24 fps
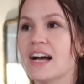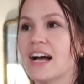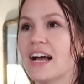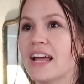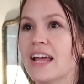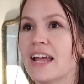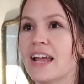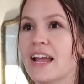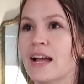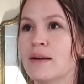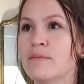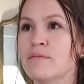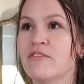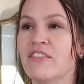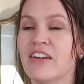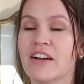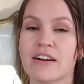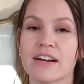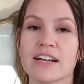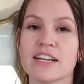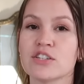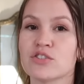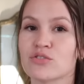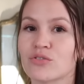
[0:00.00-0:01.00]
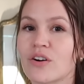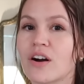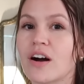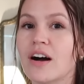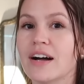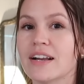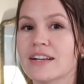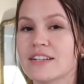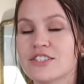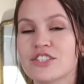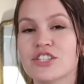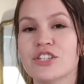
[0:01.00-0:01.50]
I am very
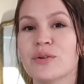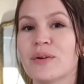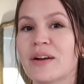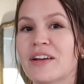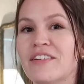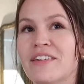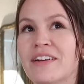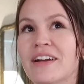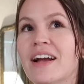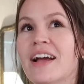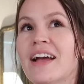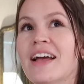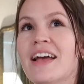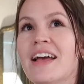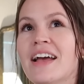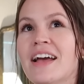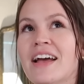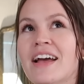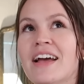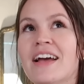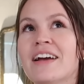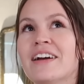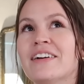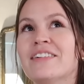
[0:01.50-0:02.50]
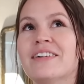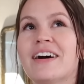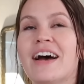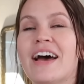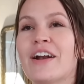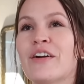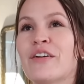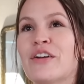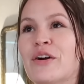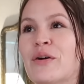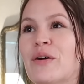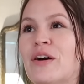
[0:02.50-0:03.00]
drawn to a, I
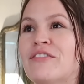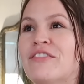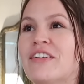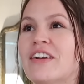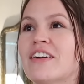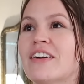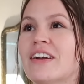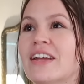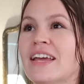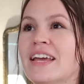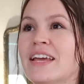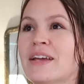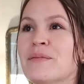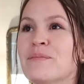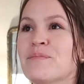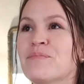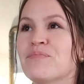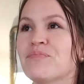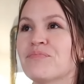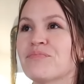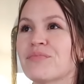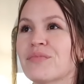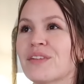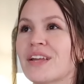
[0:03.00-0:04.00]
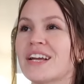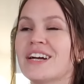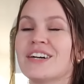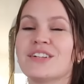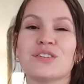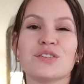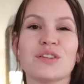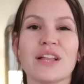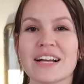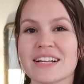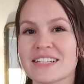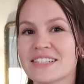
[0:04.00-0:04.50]
don't know, a very
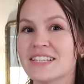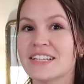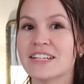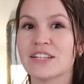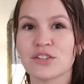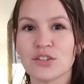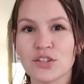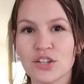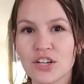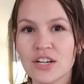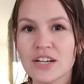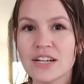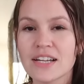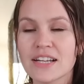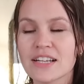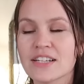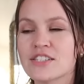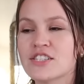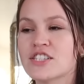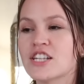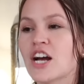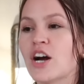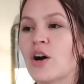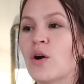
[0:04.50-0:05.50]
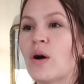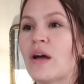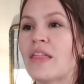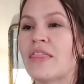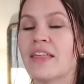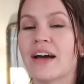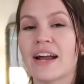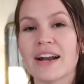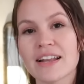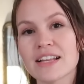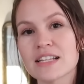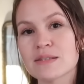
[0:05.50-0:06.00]
collected look. So
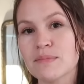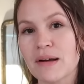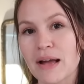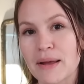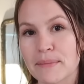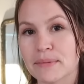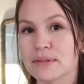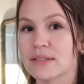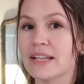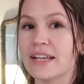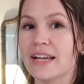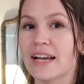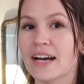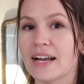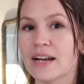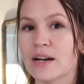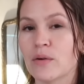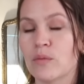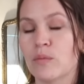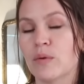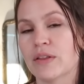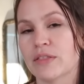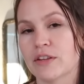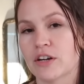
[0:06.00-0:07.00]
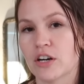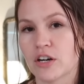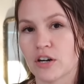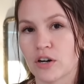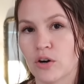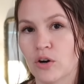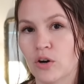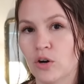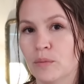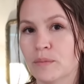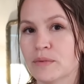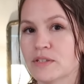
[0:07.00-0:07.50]
that is my plan with our
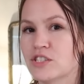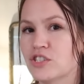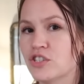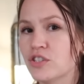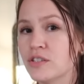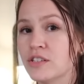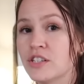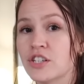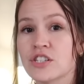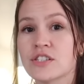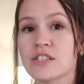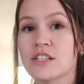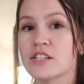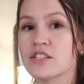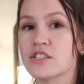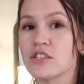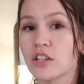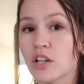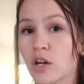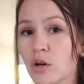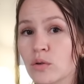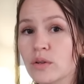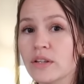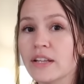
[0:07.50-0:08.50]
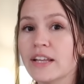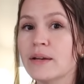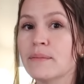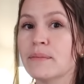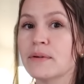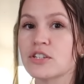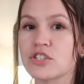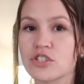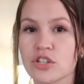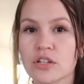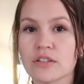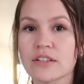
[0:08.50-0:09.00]
homes, just to slowly
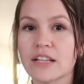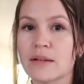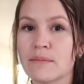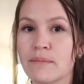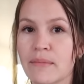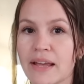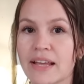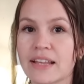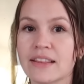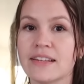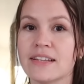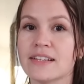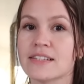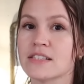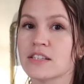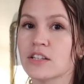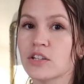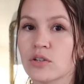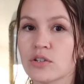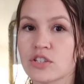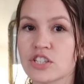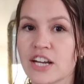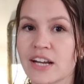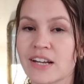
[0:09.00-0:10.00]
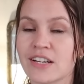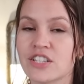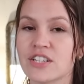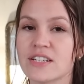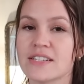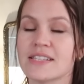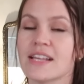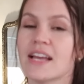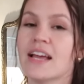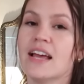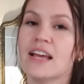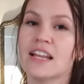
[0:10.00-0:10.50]
but surely make these little
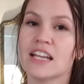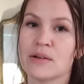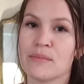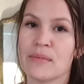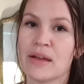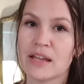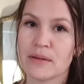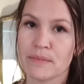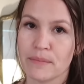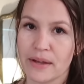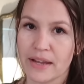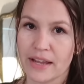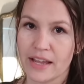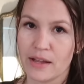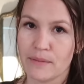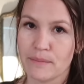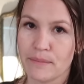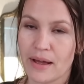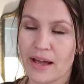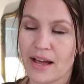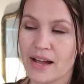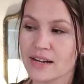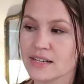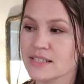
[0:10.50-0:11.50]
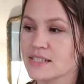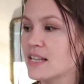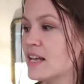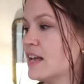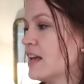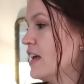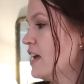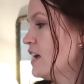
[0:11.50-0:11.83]
changes that make big impacts.